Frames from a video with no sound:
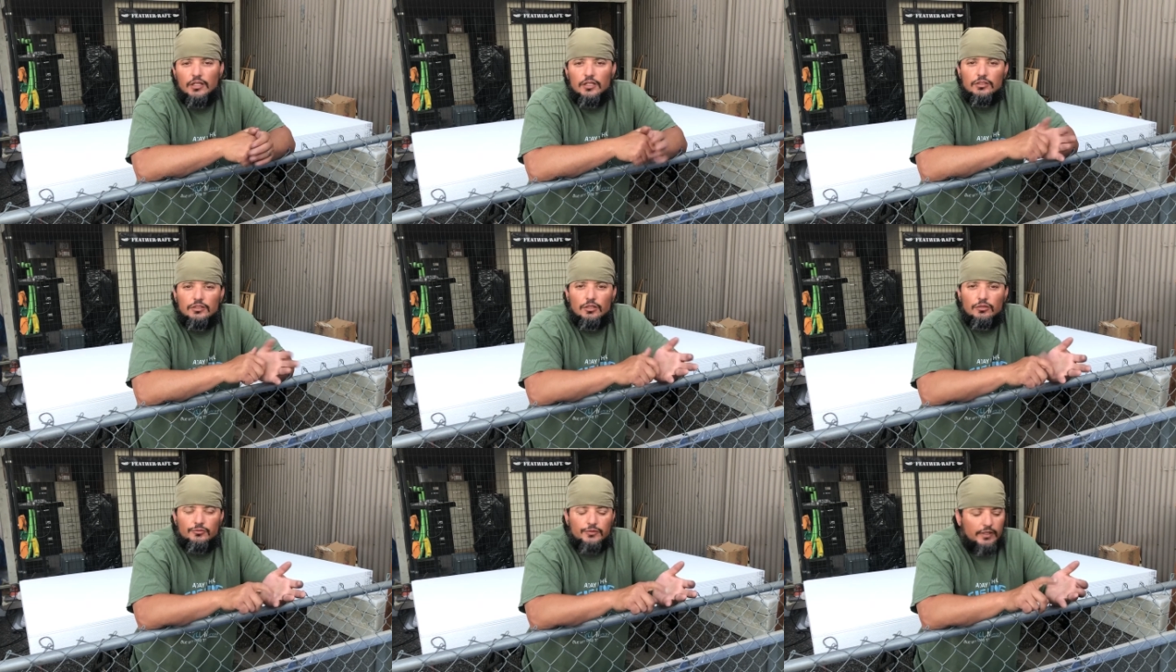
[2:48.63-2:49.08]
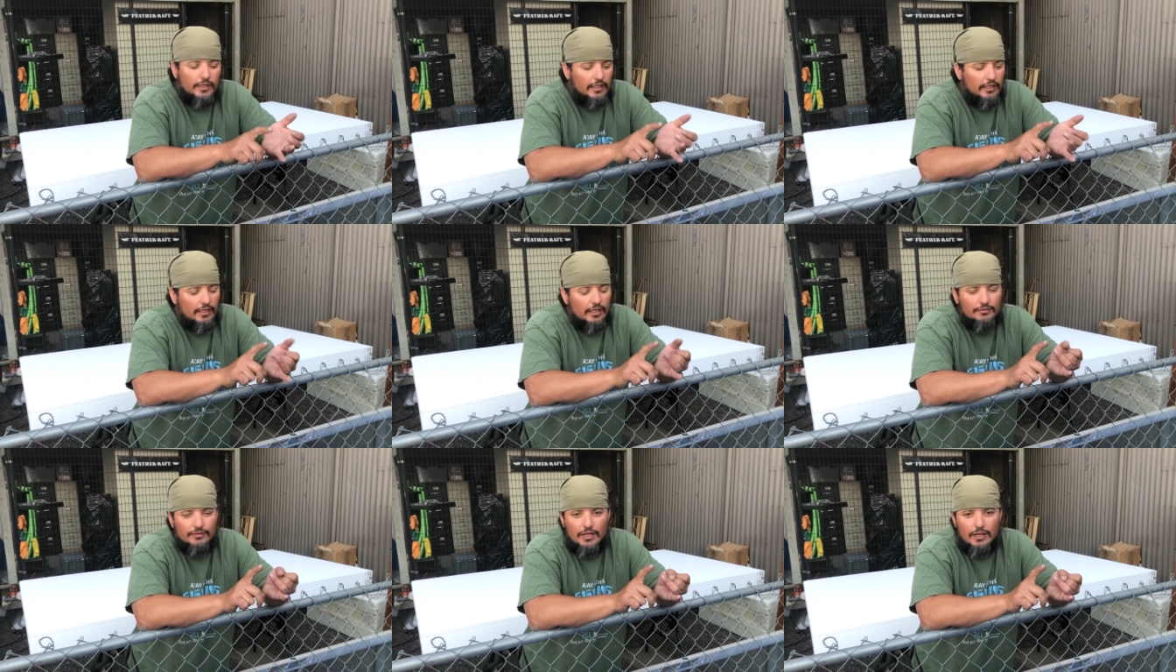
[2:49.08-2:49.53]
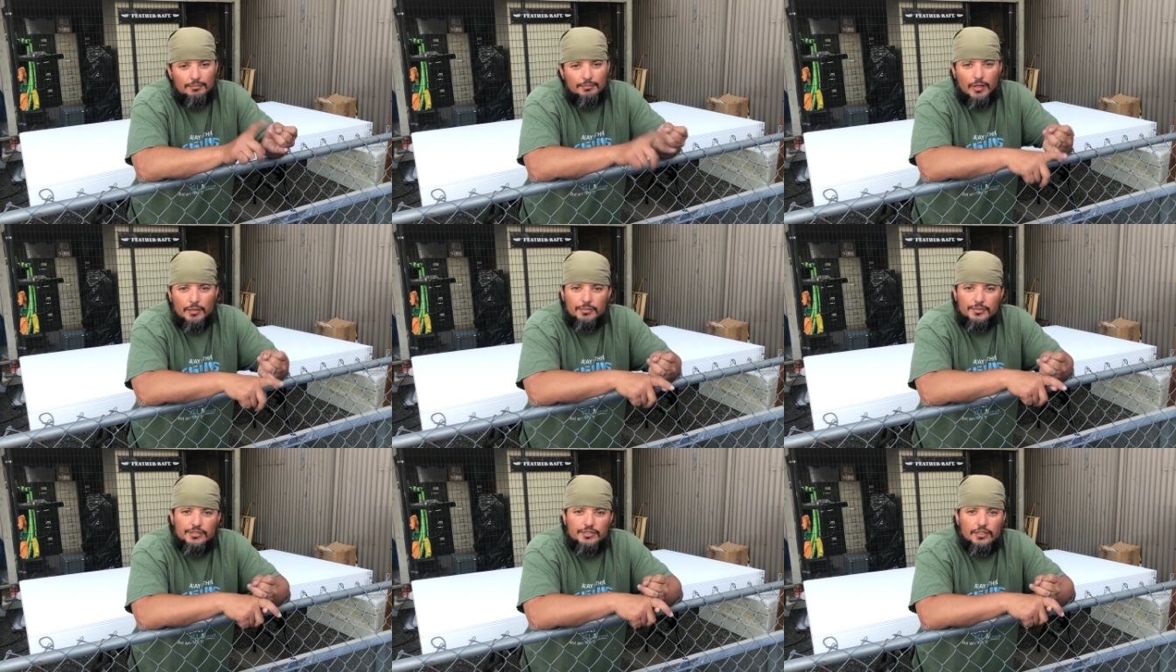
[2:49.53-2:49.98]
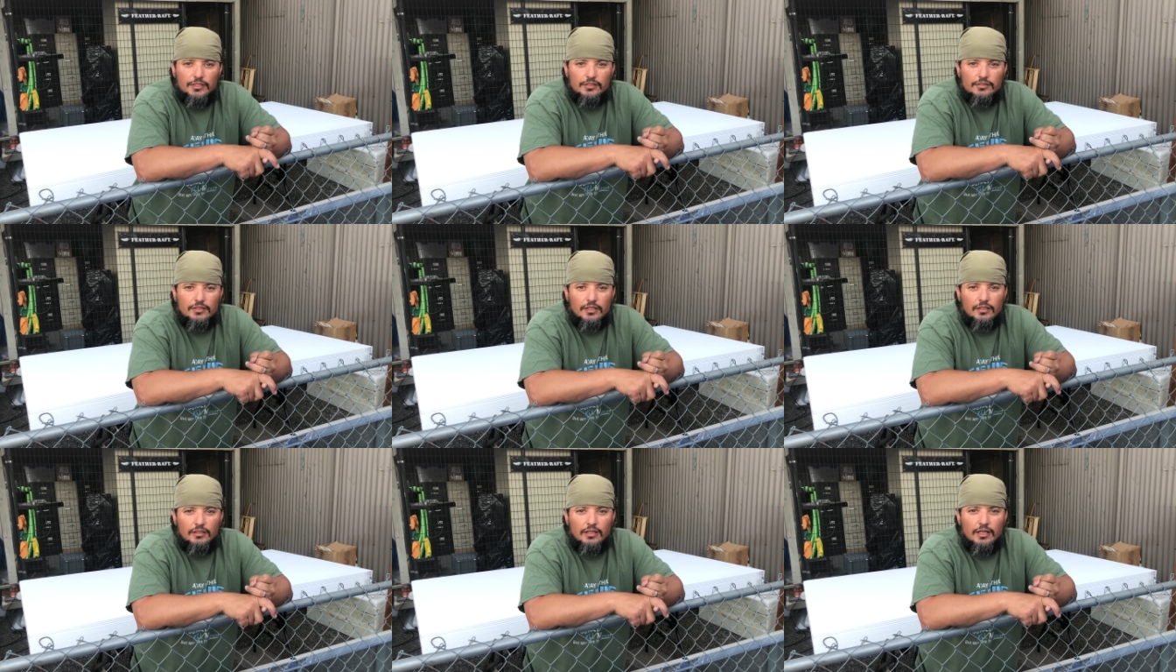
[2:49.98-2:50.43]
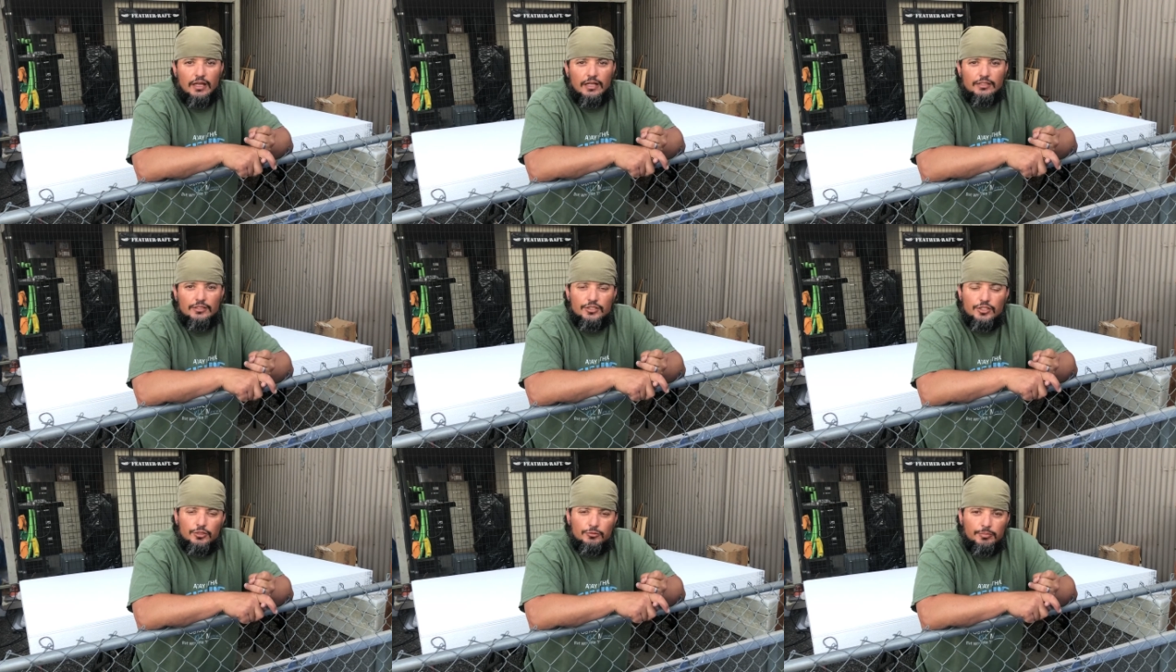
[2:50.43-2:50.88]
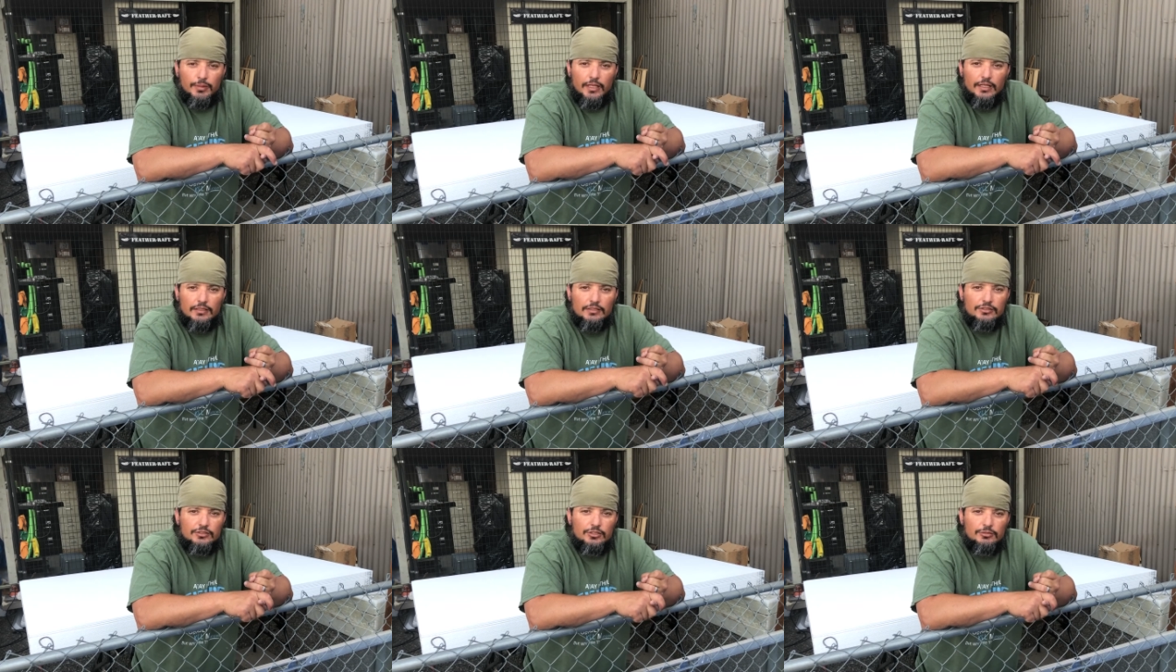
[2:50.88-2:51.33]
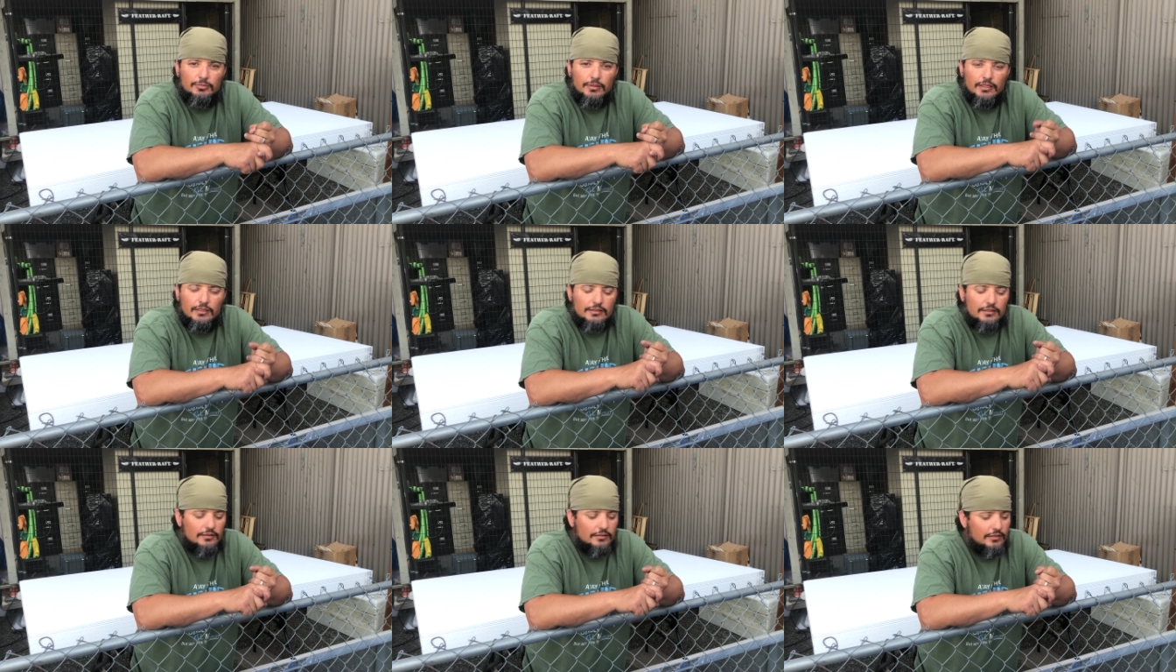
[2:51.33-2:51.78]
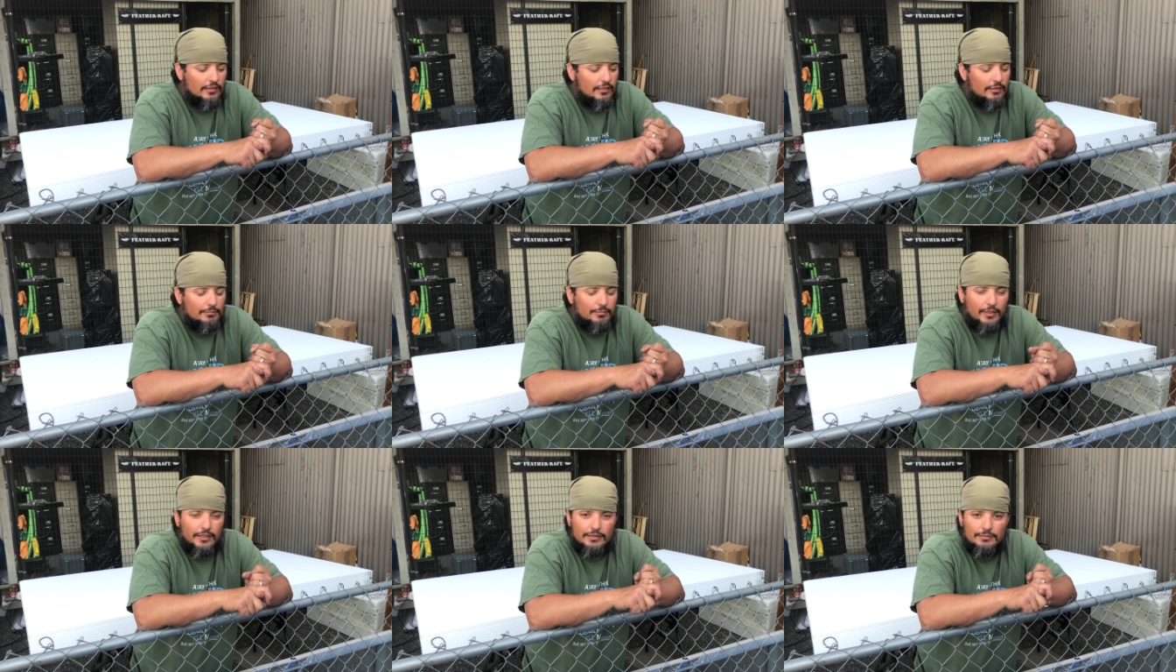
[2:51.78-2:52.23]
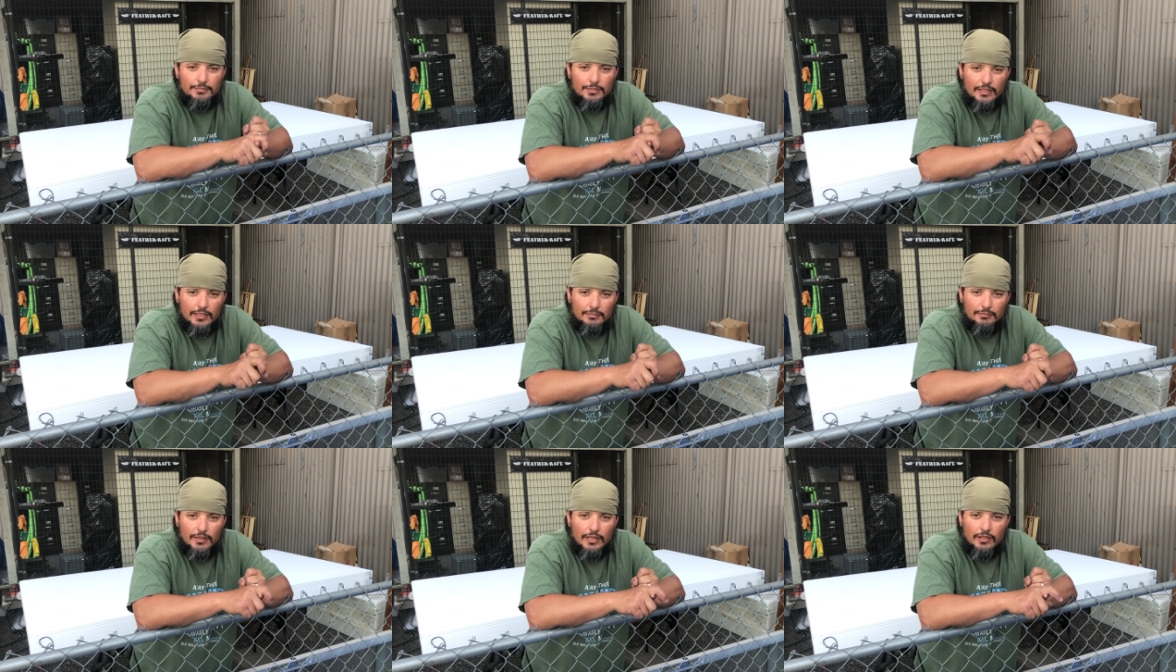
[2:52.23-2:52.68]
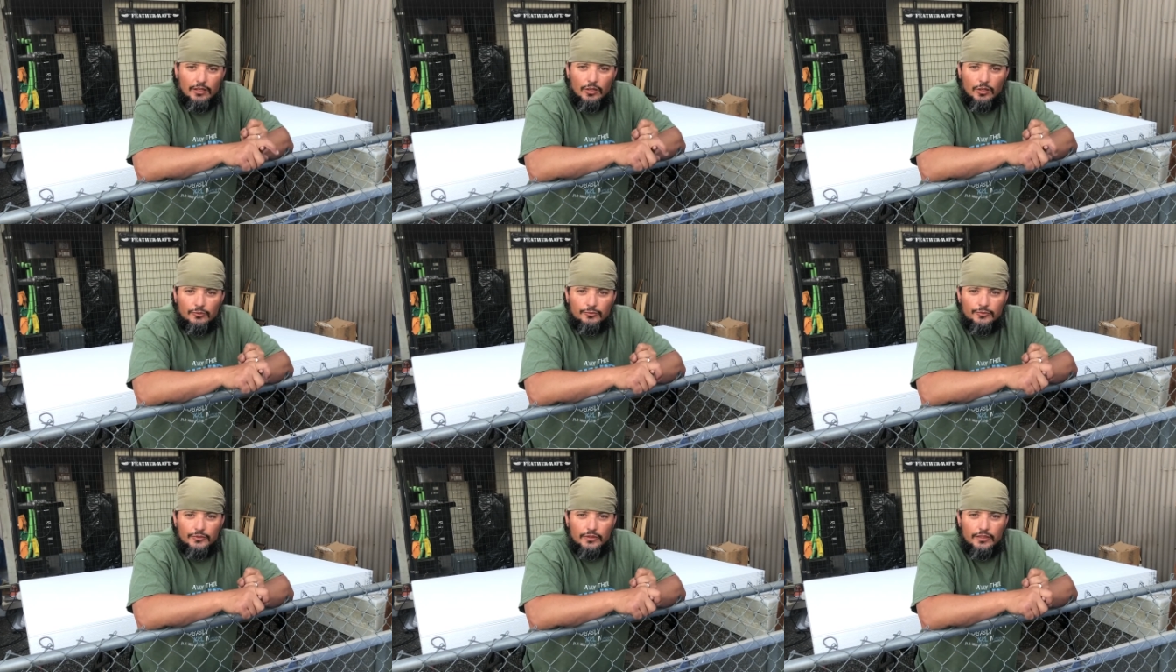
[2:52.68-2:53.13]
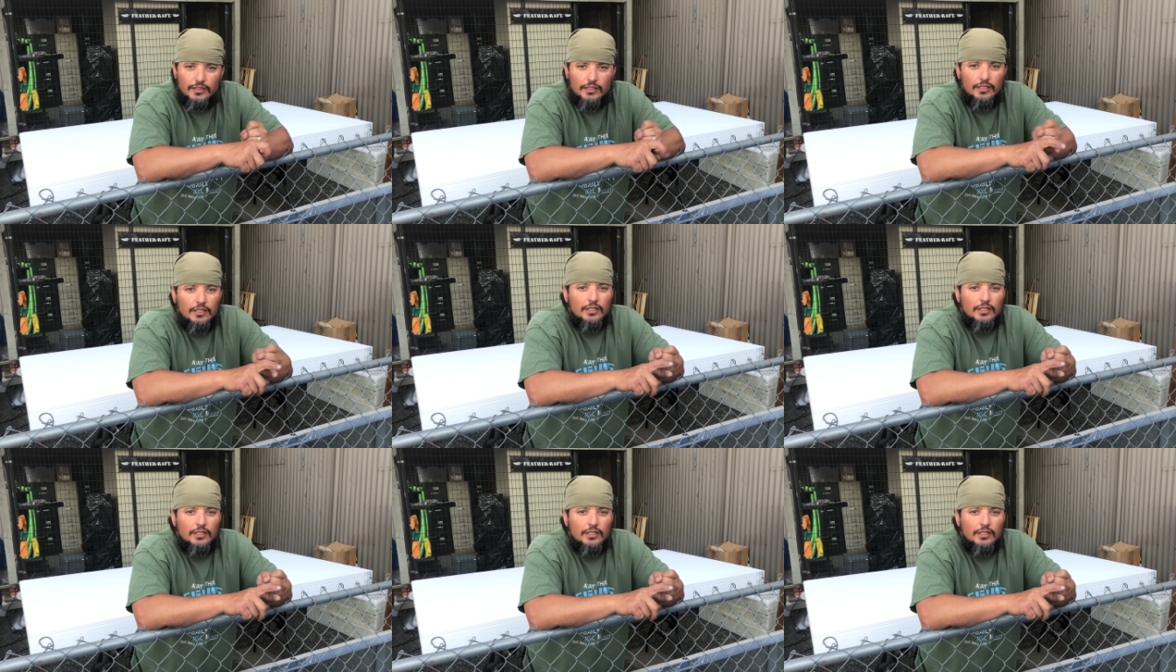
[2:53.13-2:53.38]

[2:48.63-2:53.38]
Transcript: Don't forget, I've got bumper stickers online, $2. $2 isn't going to break the piggy bank, hopefully.